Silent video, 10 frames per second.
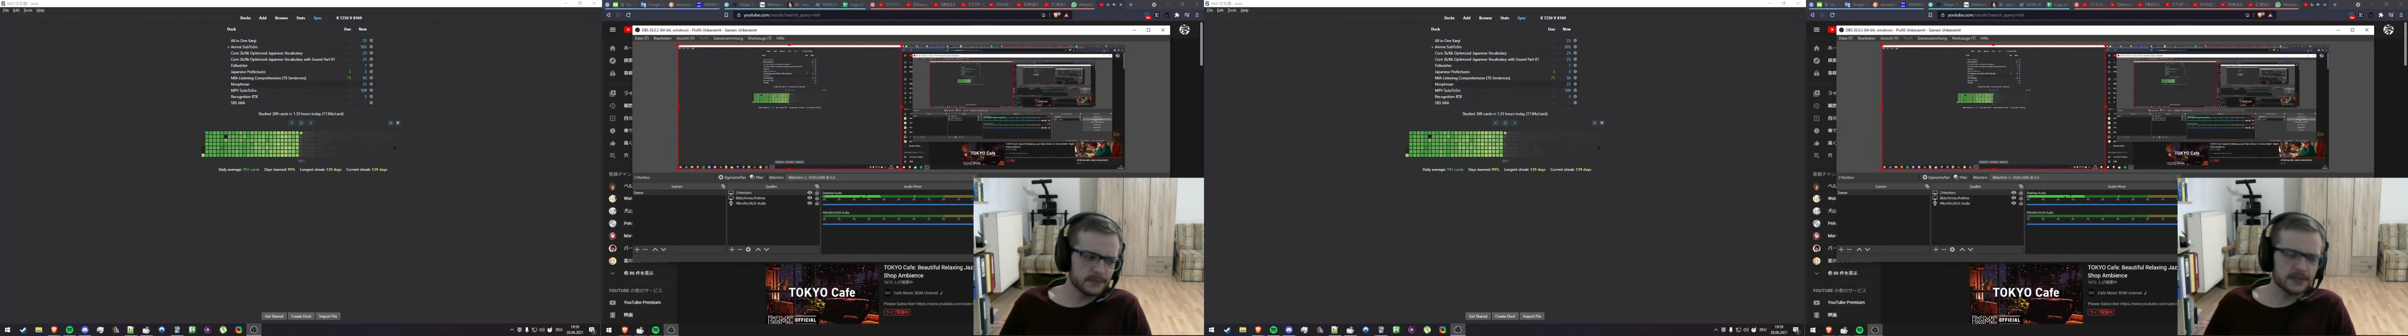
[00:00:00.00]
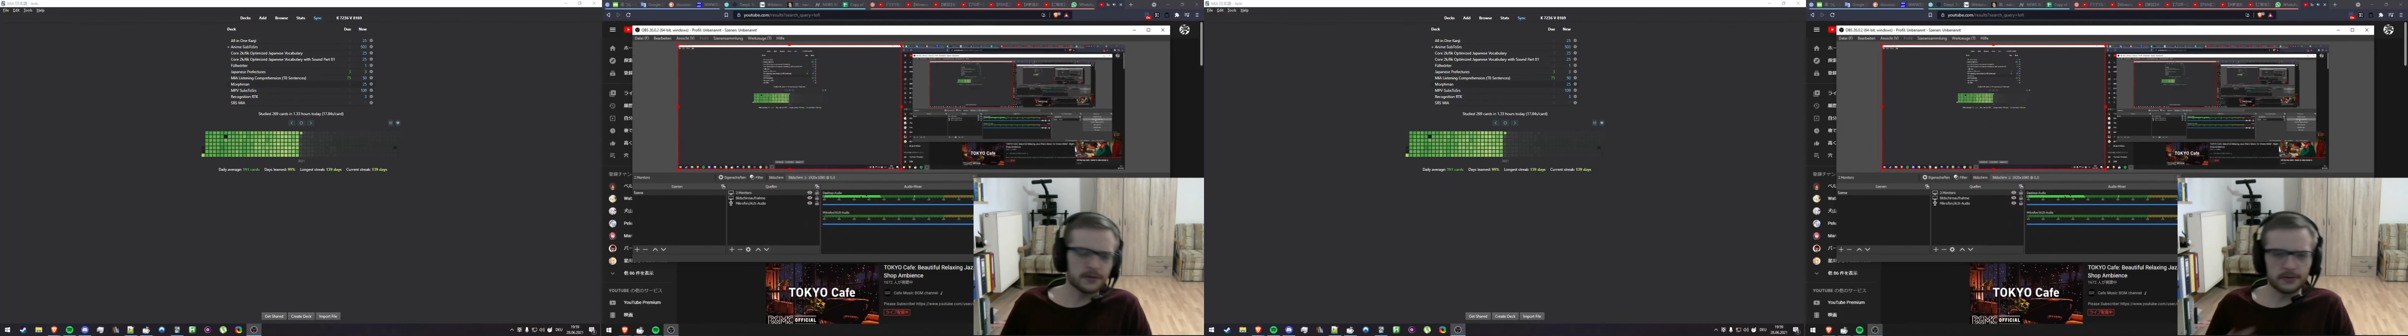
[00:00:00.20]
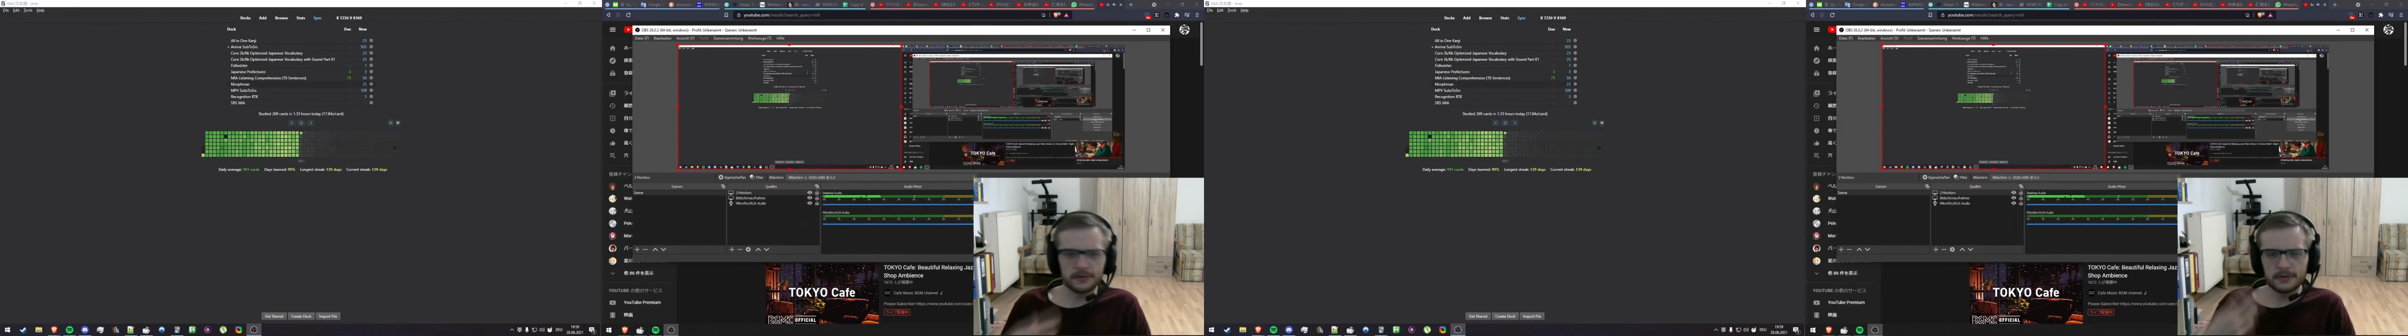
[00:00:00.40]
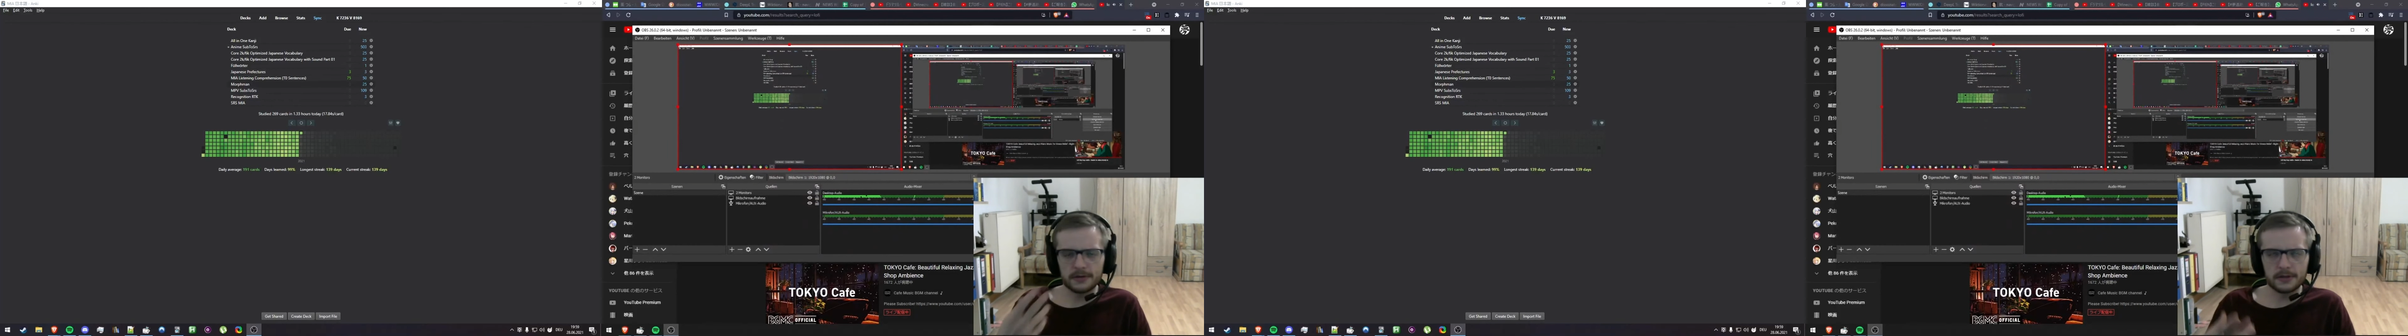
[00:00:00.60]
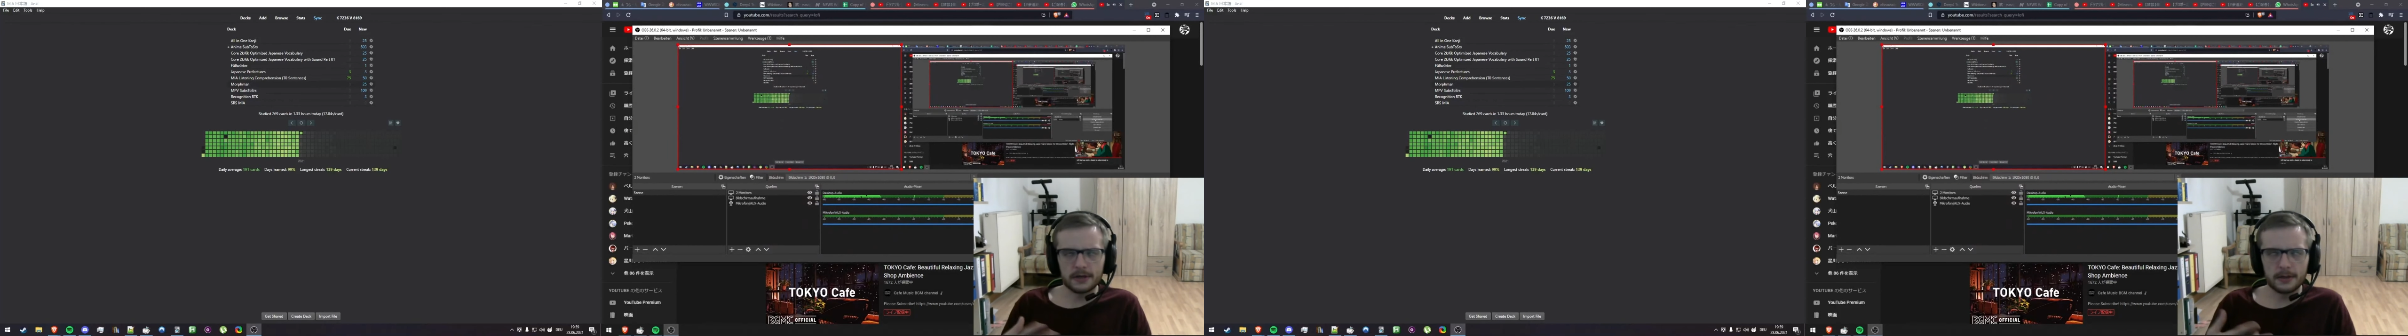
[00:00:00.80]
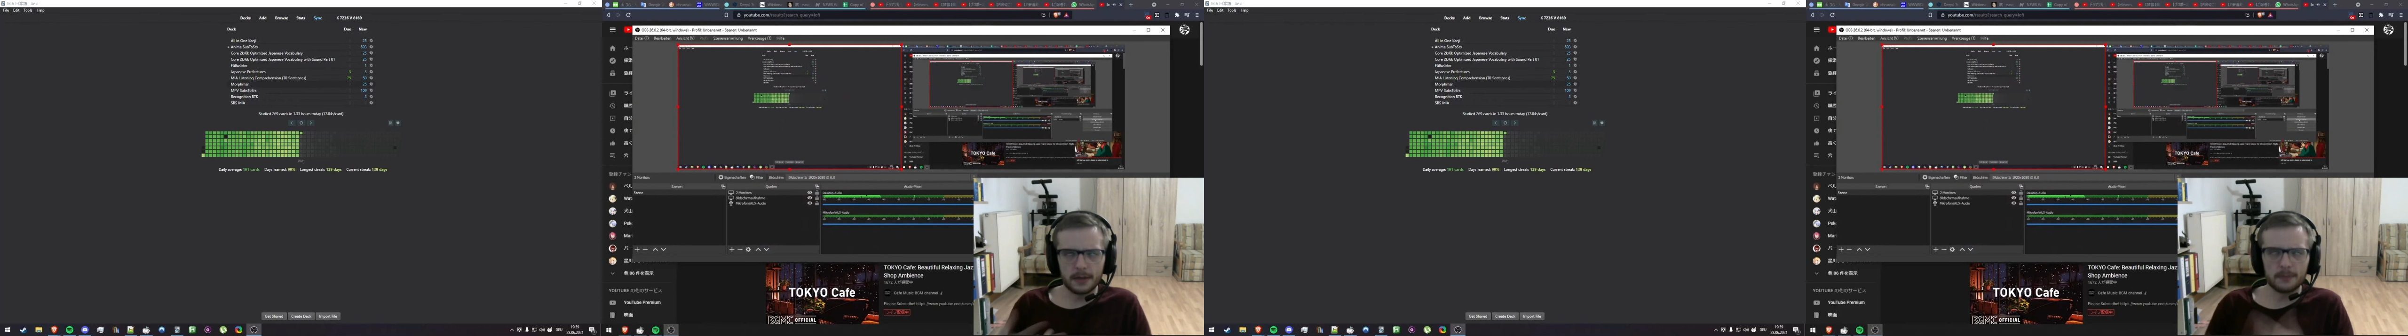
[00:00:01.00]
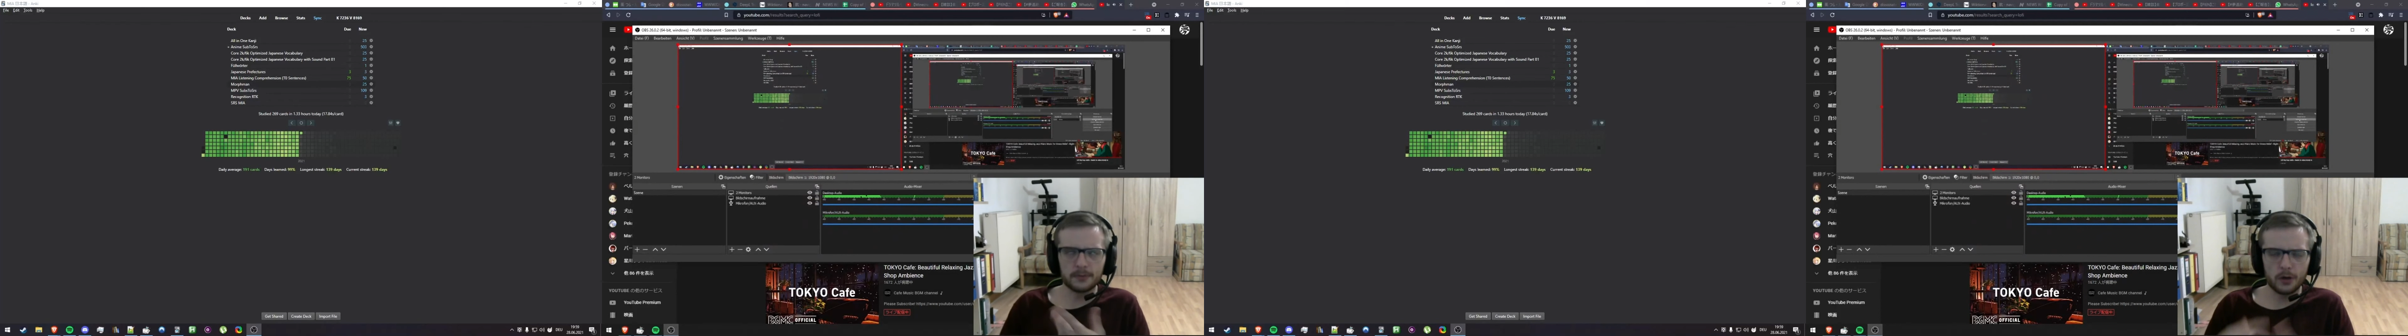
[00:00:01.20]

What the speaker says: I'm